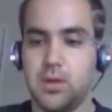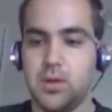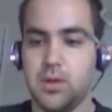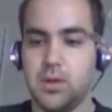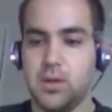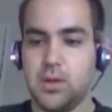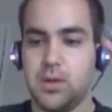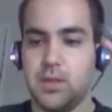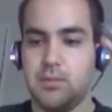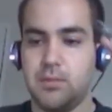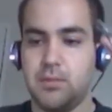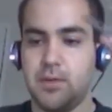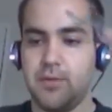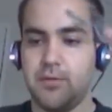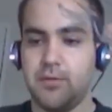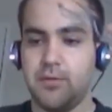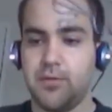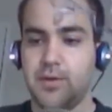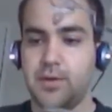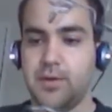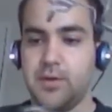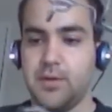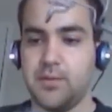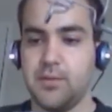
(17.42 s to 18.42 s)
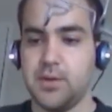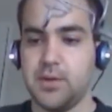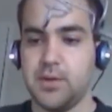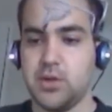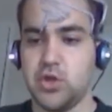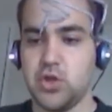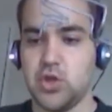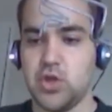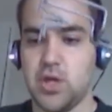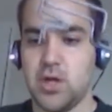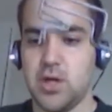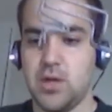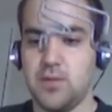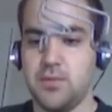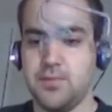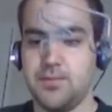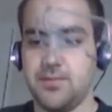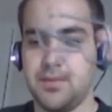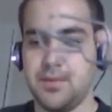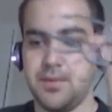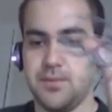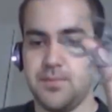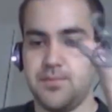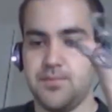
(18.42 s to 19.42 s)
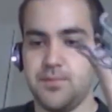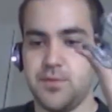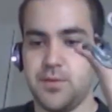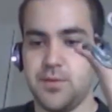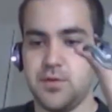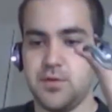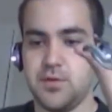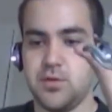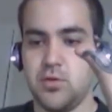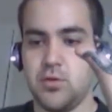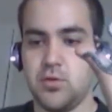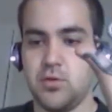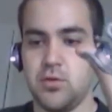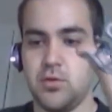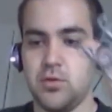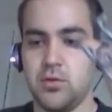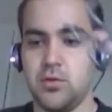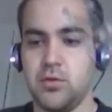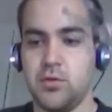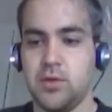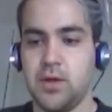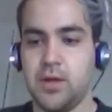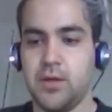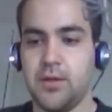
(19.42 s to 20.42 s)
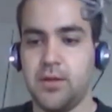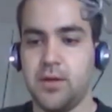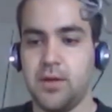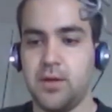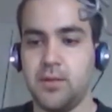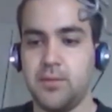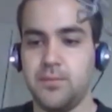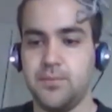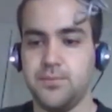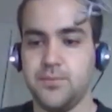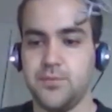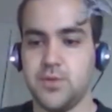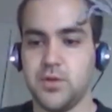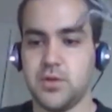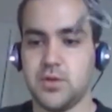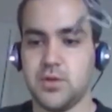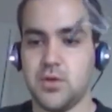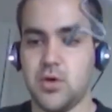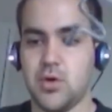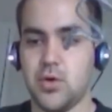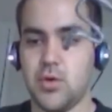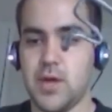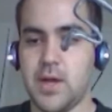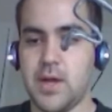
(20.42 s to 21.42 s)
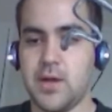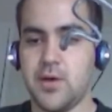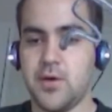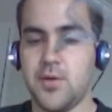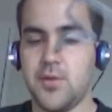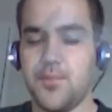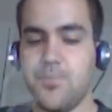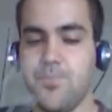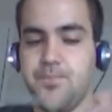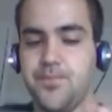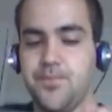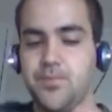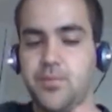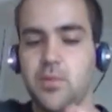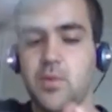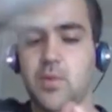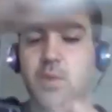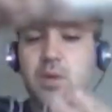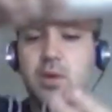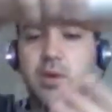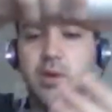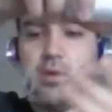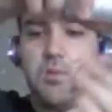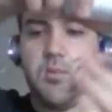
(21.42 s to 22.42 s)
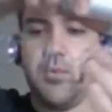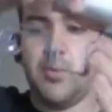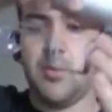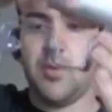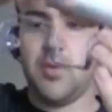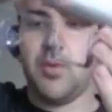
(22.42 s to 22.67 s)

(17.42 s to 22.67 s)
and I'm left with nothing but the shell. There's no glue, nothing, just coat hanger. From Wii